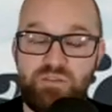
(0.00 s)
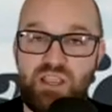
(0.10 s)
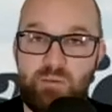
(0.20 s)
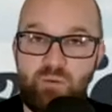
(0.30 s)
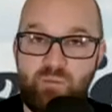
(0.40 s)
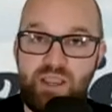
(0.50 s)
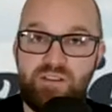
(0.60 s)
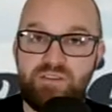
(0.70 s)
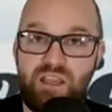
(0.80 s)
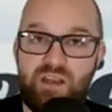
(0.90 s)
Tampa Bay
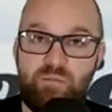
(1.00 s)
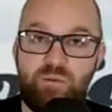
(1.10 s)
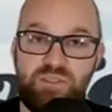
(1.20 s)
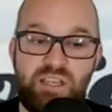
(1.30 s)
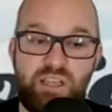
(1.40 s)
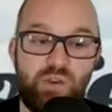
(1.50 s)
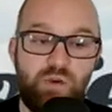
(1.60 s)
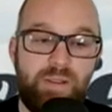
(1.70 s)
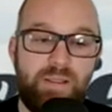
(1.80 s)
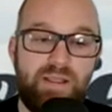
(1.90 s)
has kind of put together
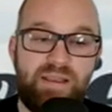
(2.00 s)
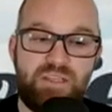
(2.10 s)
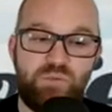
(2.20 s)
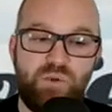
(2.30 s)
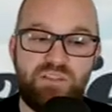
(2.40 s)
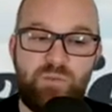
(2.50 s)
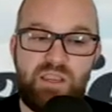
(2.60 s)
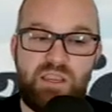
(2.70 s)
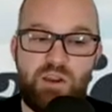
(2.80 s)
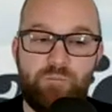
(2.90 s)
a nice resume
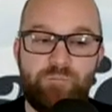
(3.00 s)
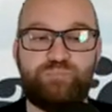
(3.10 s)
here